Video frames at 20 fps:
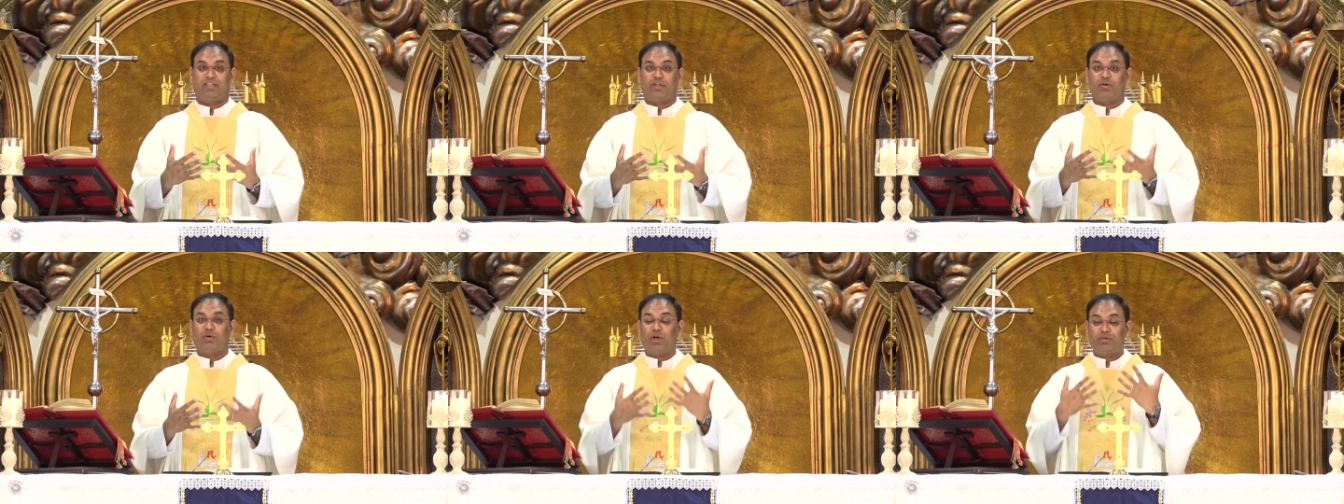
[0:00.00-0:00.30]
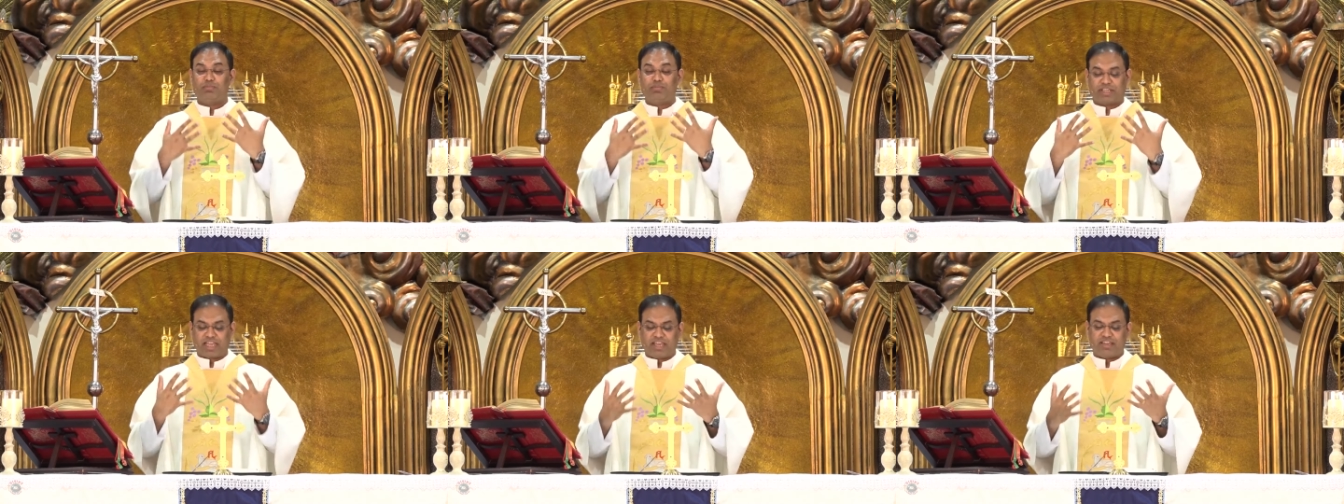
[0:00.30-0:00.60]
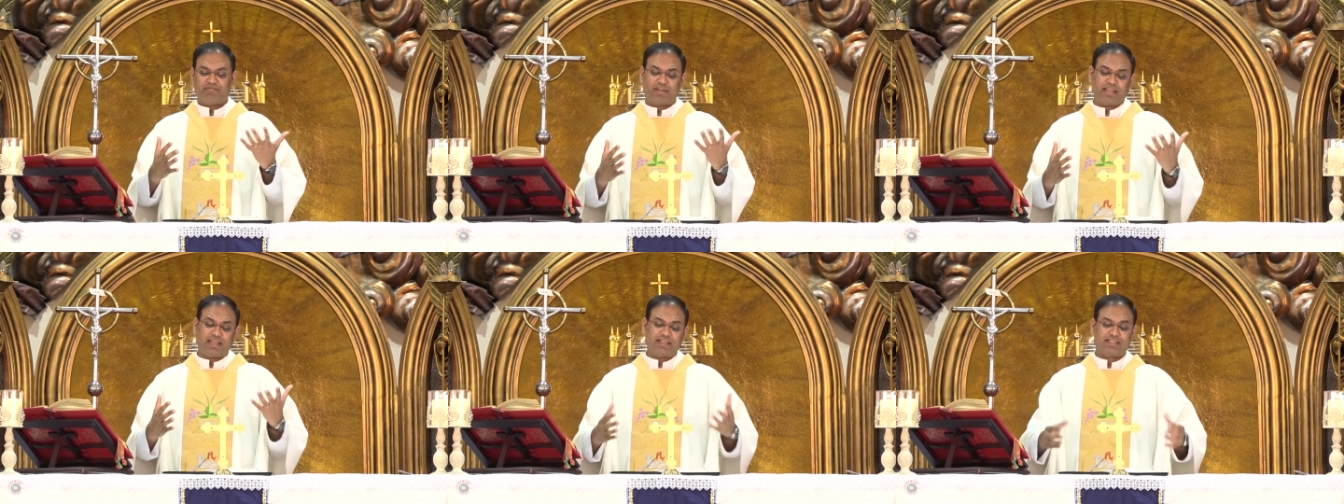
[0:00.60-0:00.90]
they all
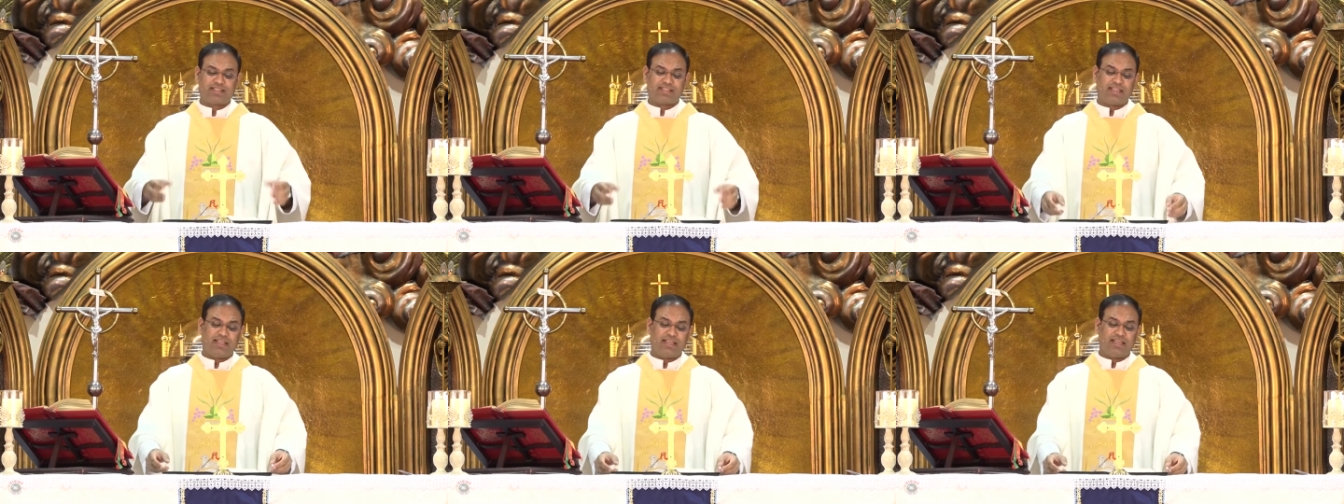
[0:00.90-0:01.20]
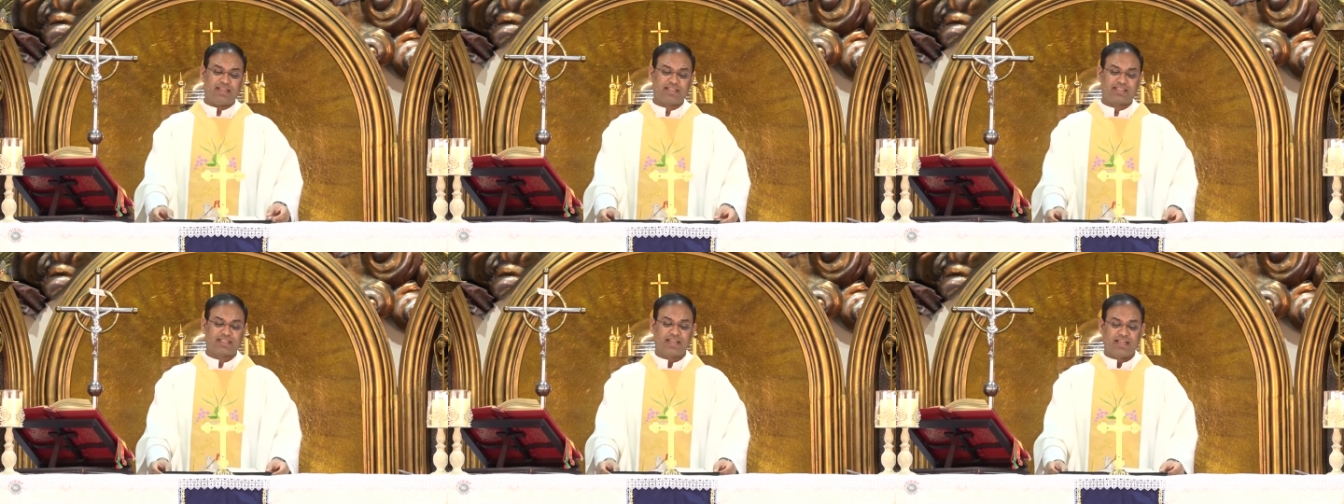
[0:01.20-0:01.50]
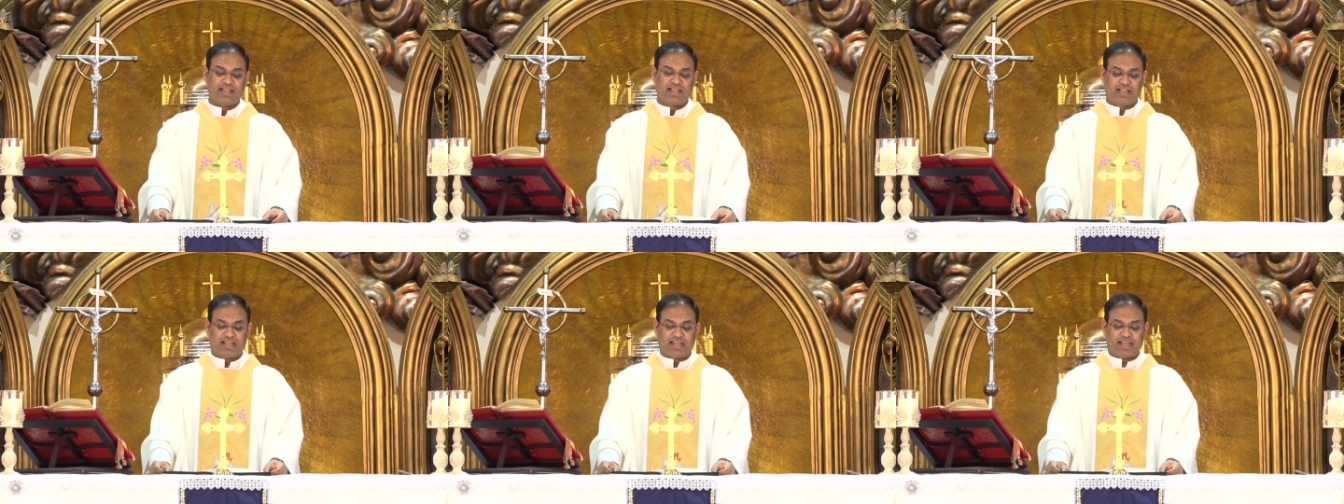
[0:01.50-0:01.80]
became very serious
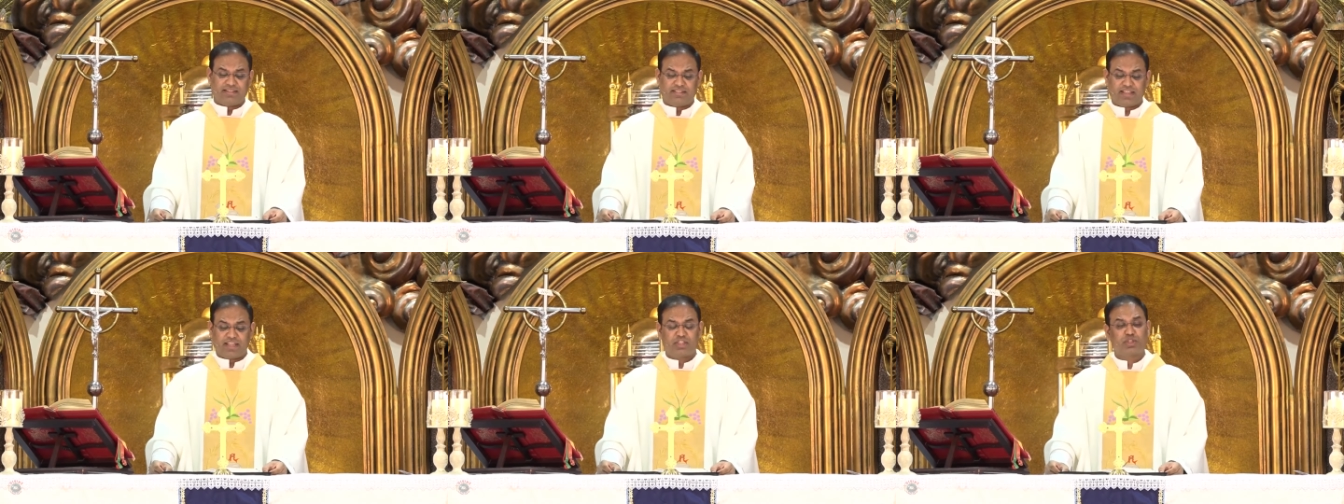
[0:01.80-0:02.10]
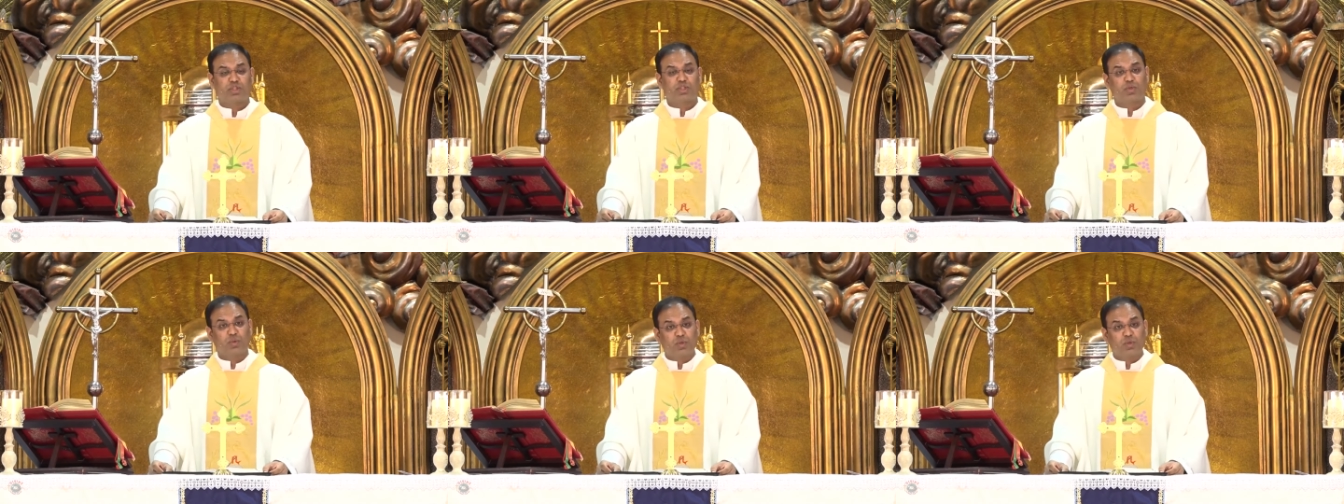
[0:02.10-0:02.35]
and they